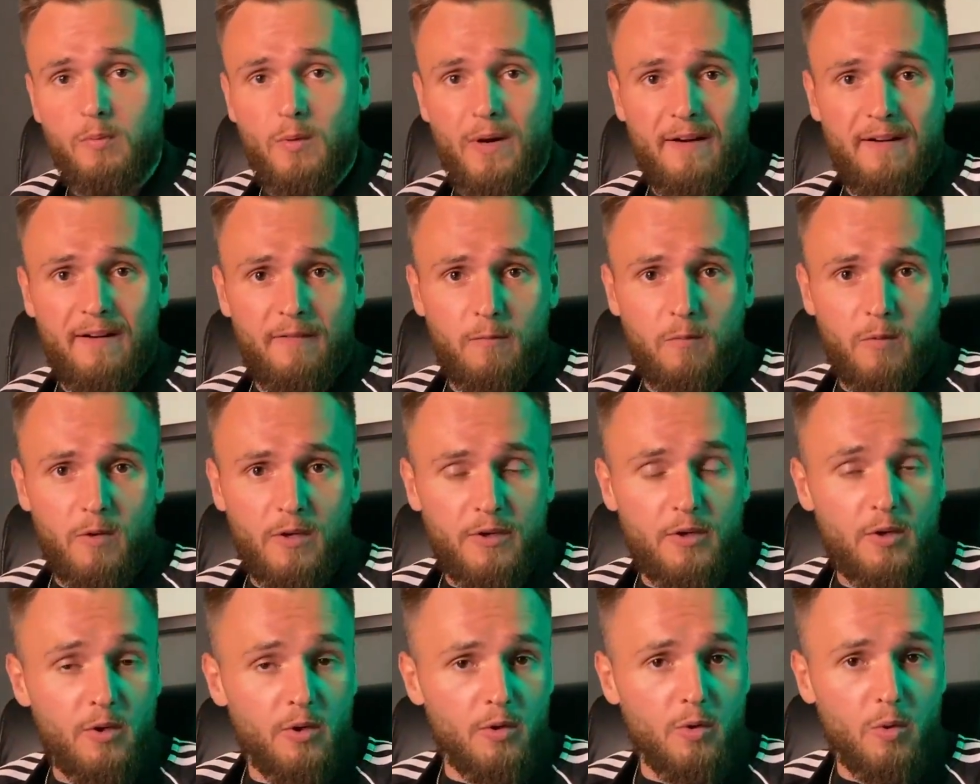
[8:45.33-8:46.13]
where
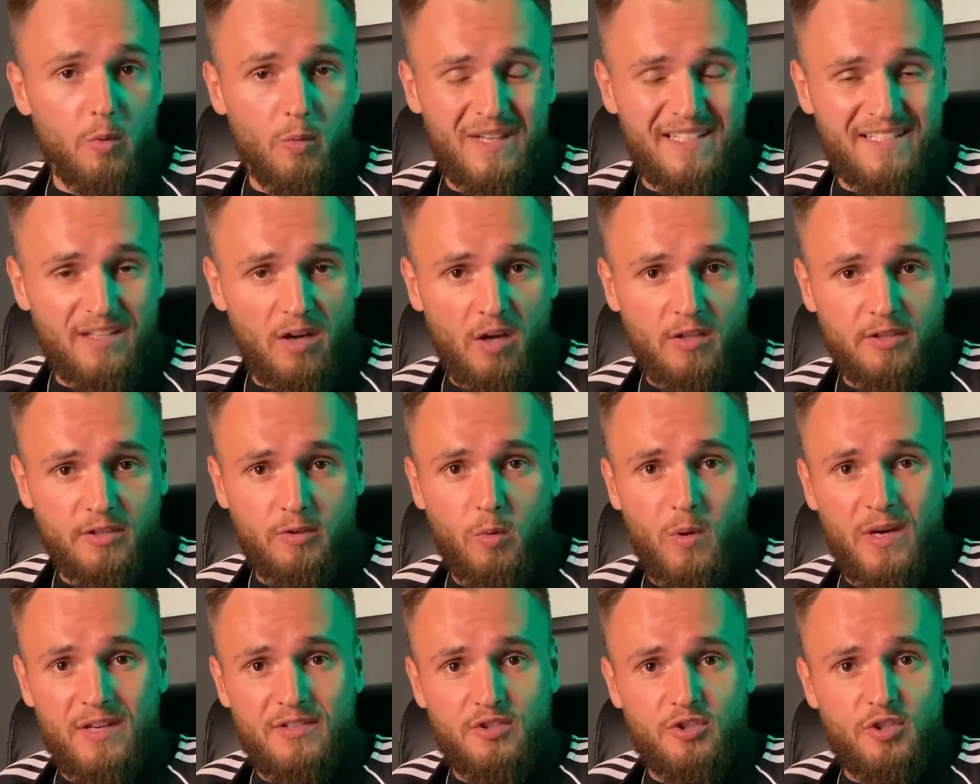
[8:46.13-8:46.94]
you can always ask
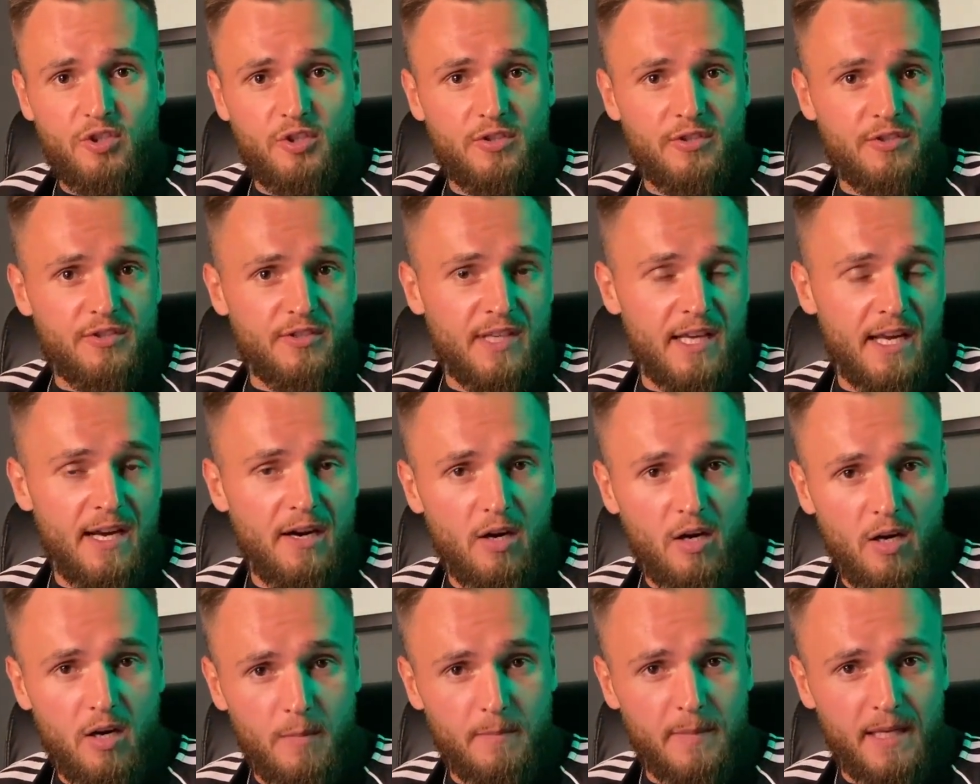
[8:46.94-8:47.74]
questions,
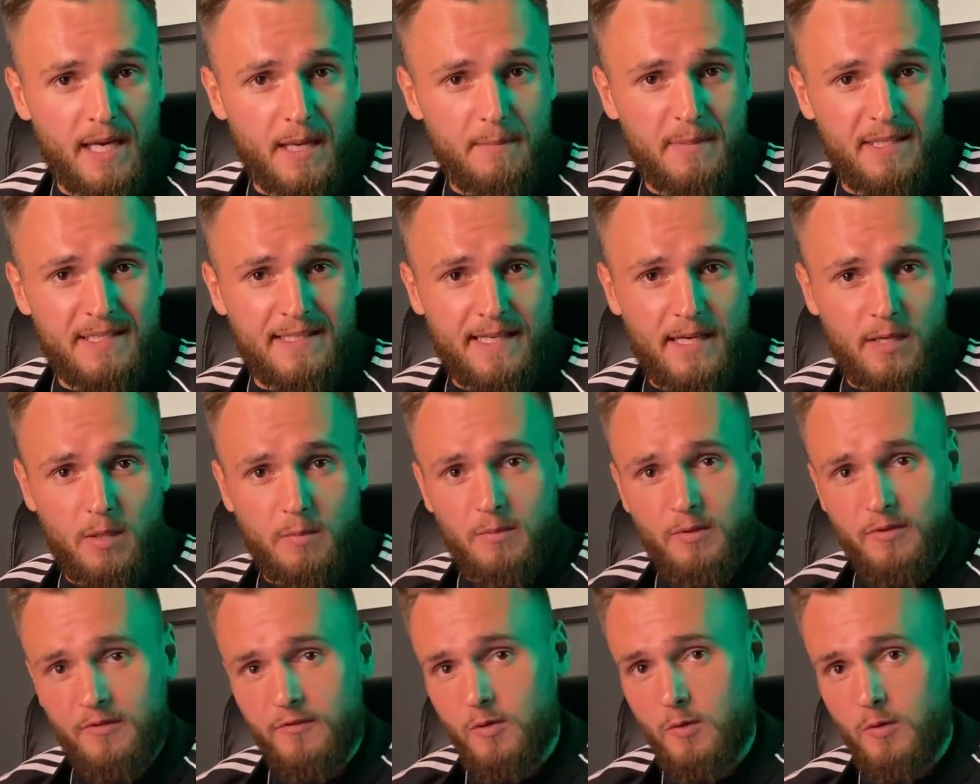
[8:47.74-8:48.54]
um, get me to
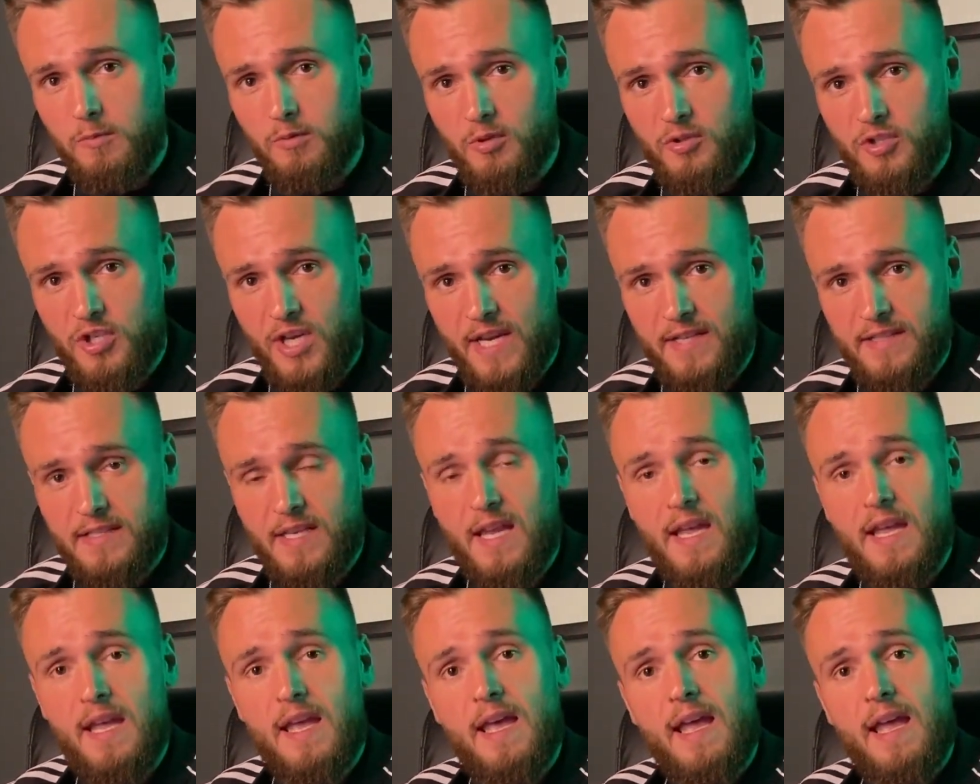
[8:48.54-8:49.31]
help you with your projects,